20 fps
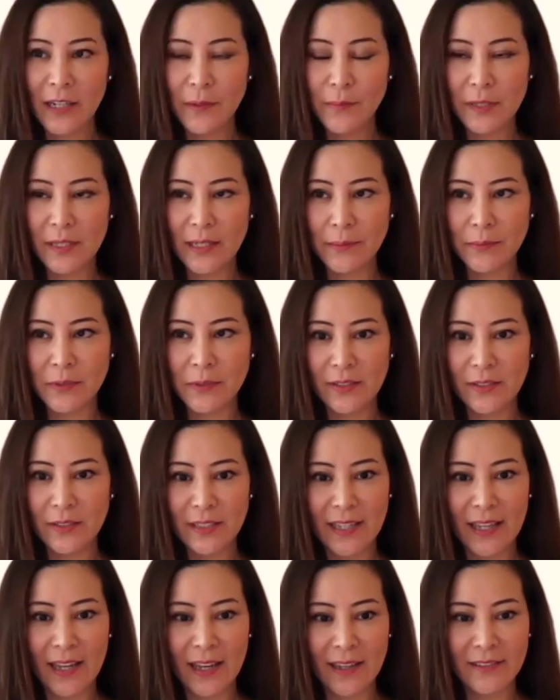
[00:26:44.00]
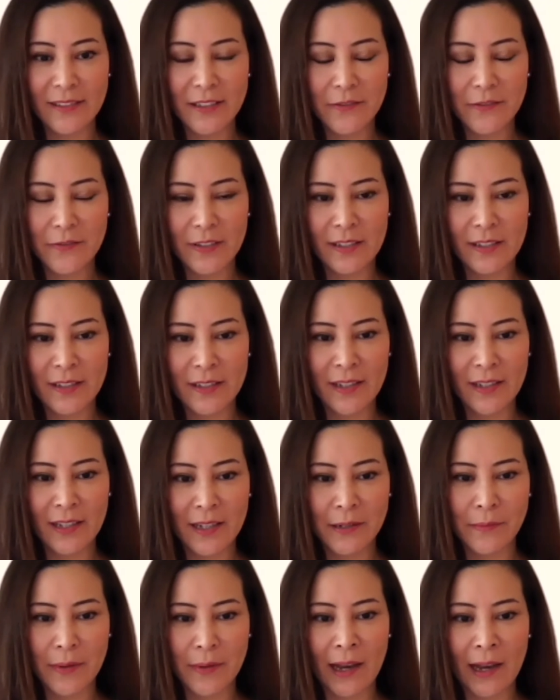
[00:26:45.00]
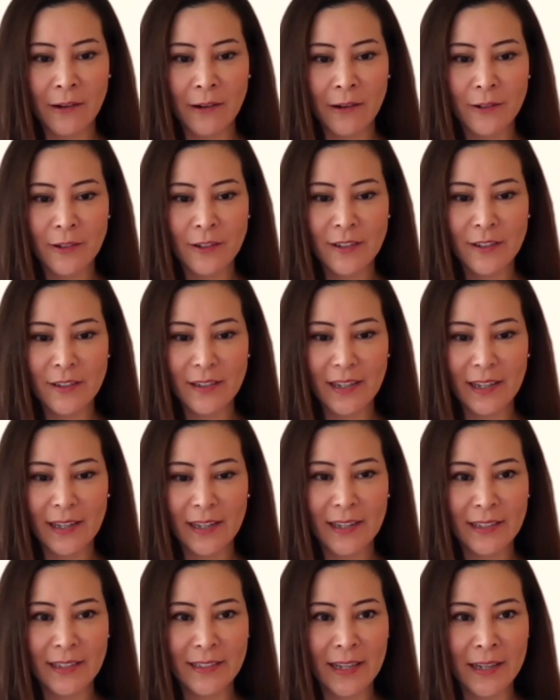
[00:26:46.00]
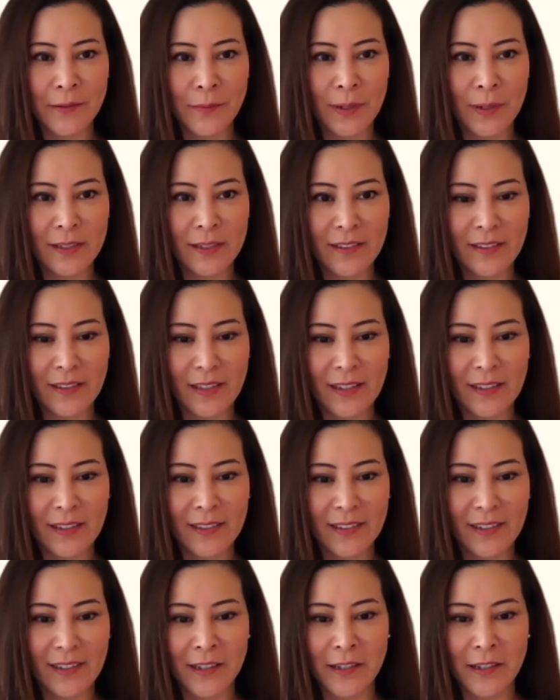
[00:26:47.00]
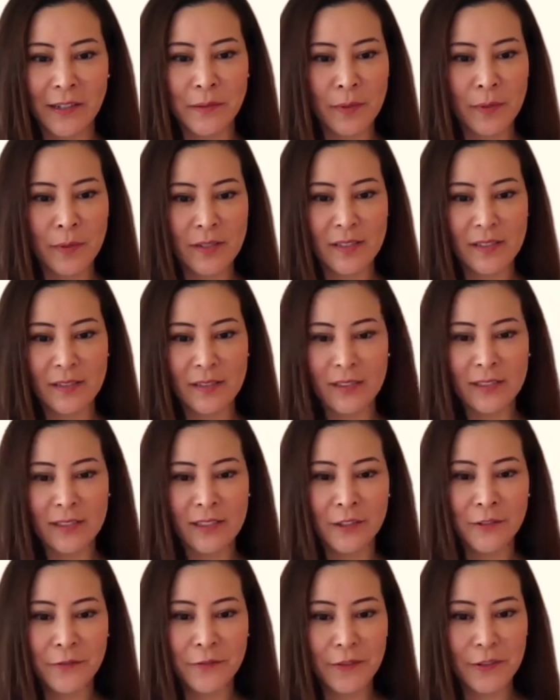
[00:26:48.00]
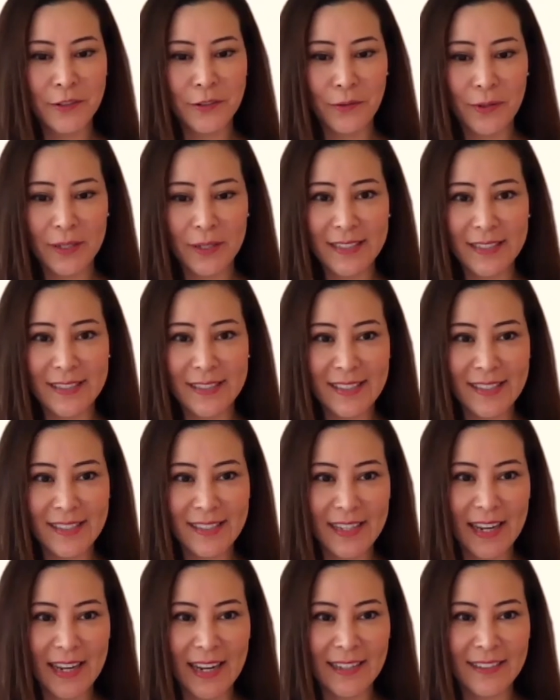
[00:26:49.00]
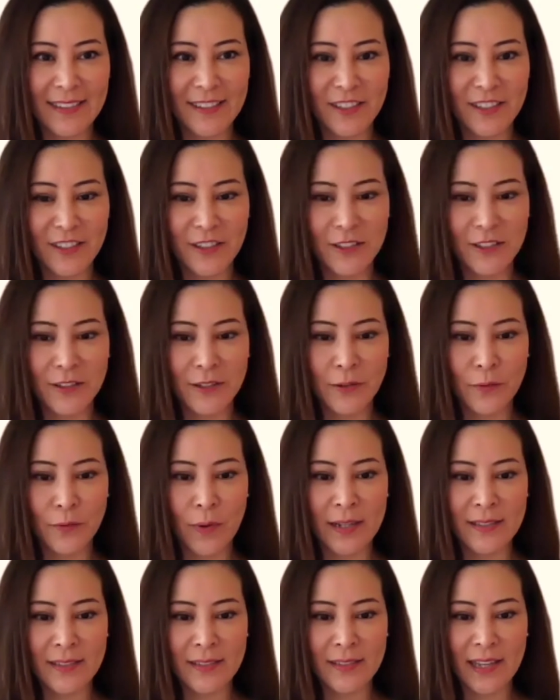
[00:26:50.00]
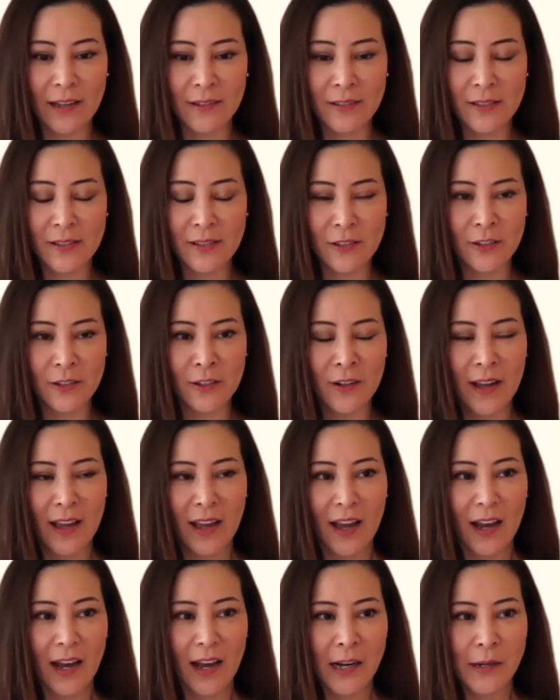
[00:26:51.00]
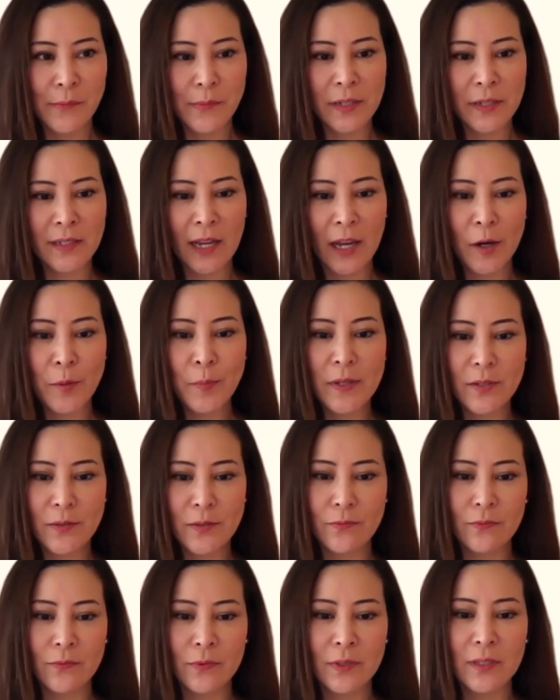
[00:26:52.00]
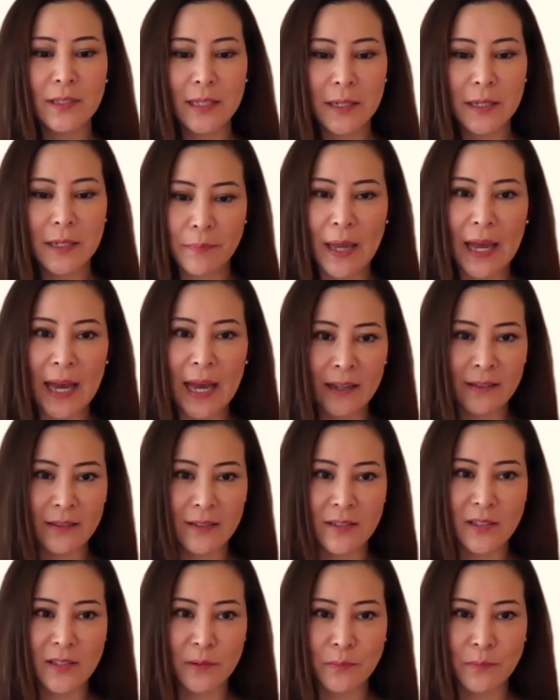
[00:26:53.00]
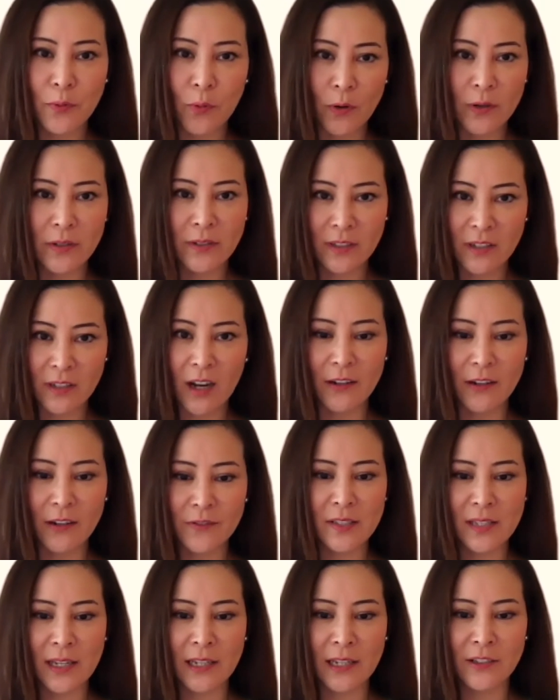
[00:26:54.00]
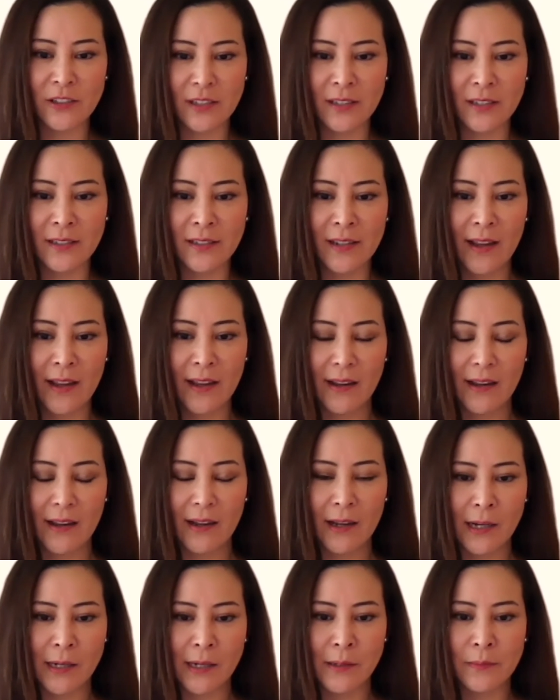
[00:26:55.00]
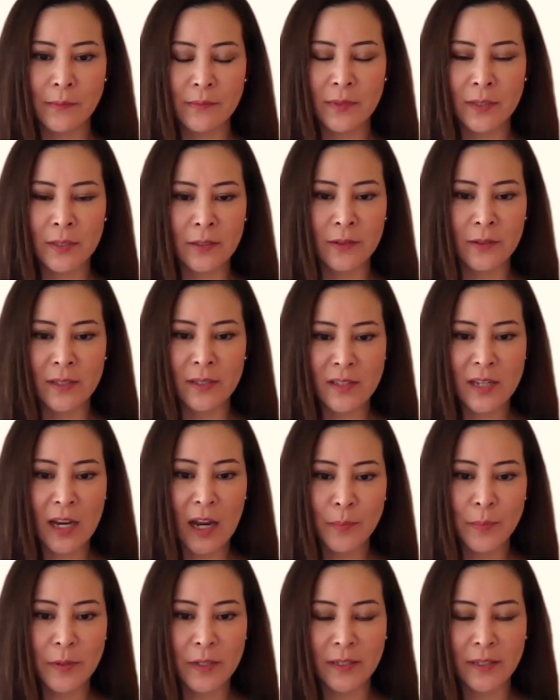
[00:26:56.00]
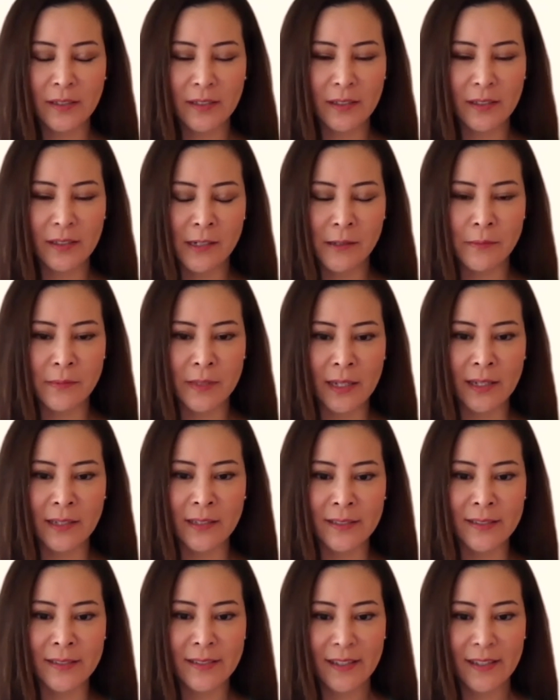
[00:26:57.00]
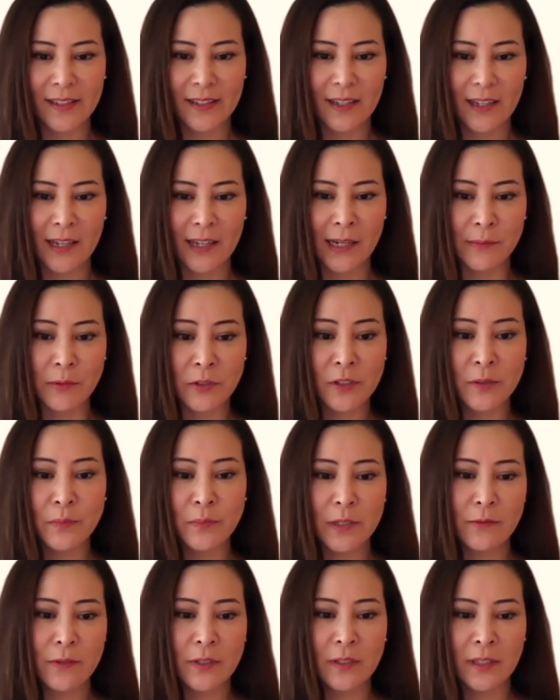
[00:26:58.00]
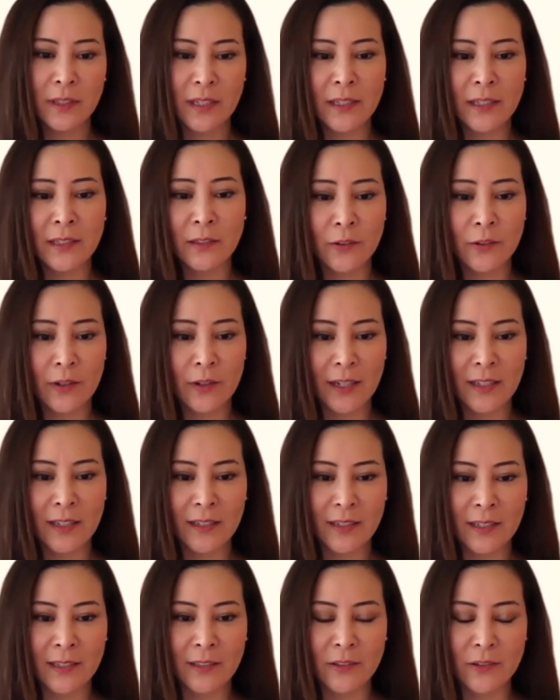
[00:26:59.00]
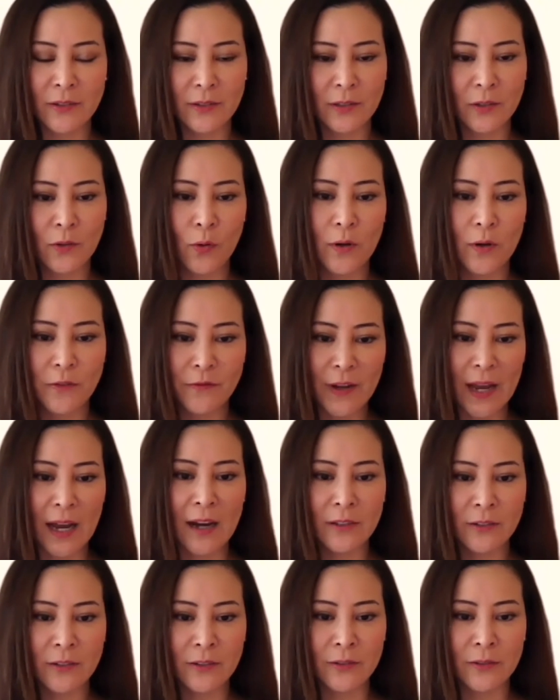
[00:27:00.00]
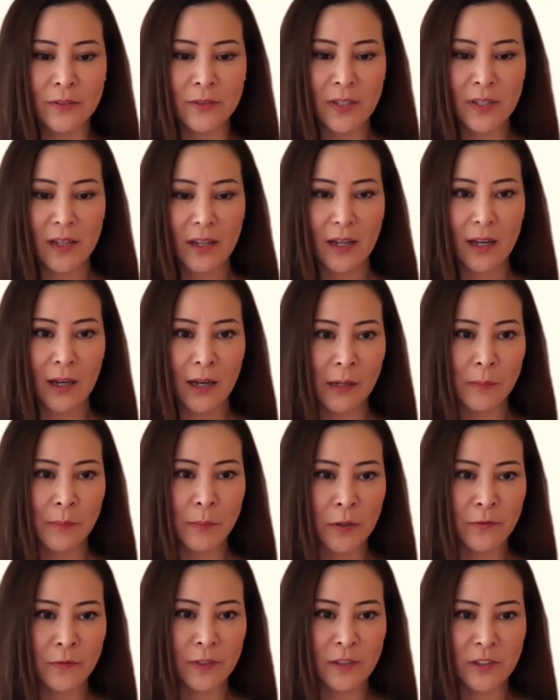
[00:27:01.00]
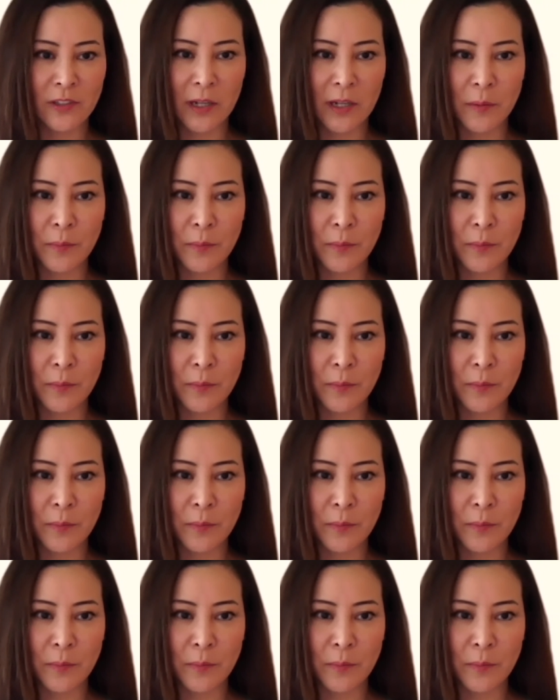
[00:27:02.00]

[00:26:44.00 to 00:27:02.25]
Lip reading: coming up to the end of the hour, and I want to thank Marcelino for joining us today to share your wise counsel and help us really unpack this important conversation. This topic that is should be really integrated into the core values of each